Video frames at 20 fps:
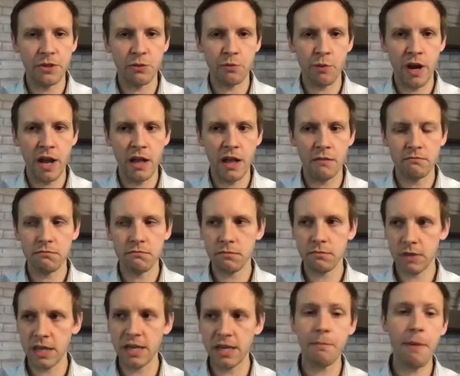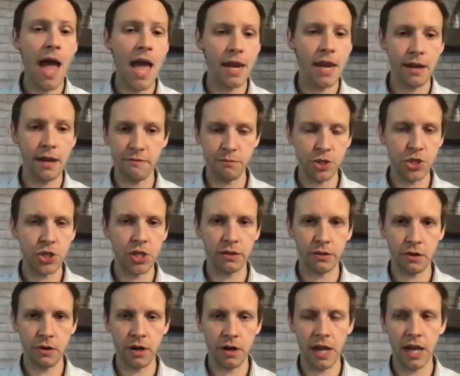realm, independent of machine
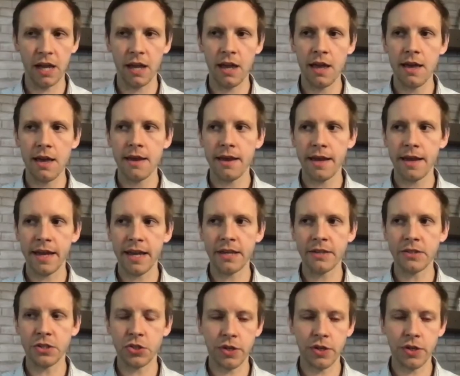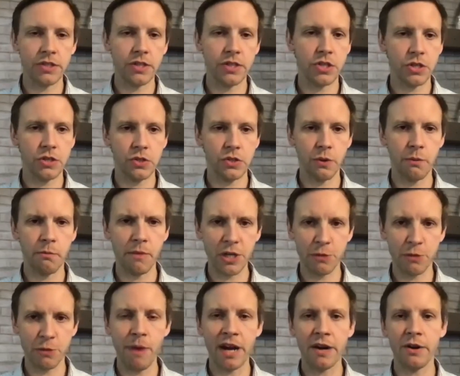learning, is a transition to a
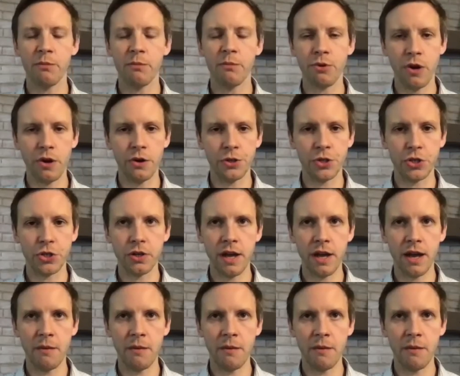much better approach,